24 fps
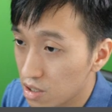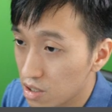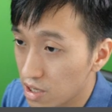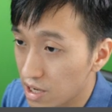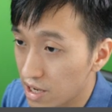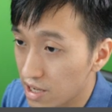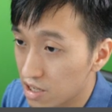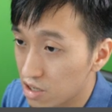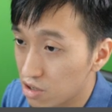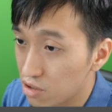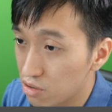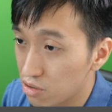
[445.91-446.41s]

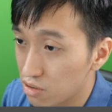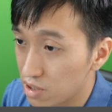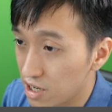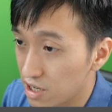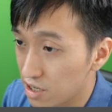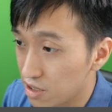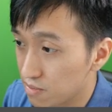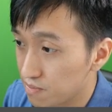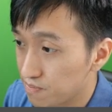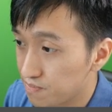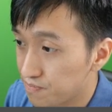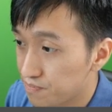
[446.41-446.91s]
and
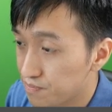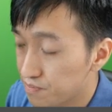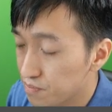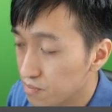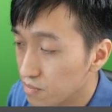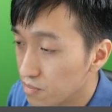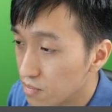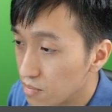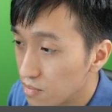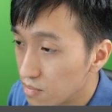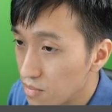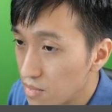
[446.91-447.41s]
create it
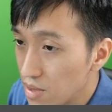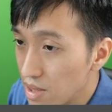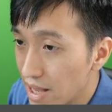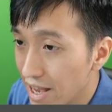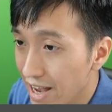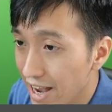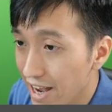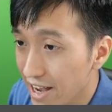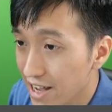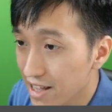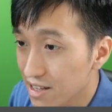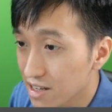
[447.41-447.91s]

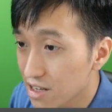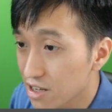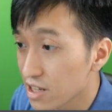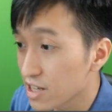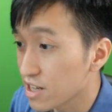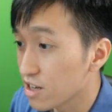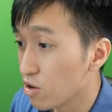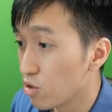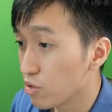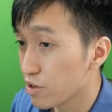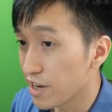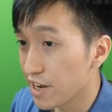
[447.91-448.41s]
and
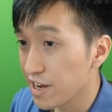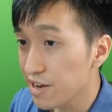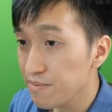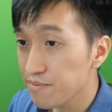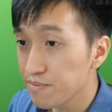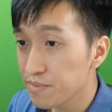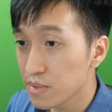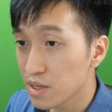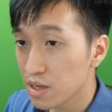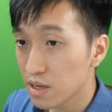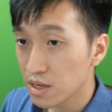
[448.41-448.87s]
click OK.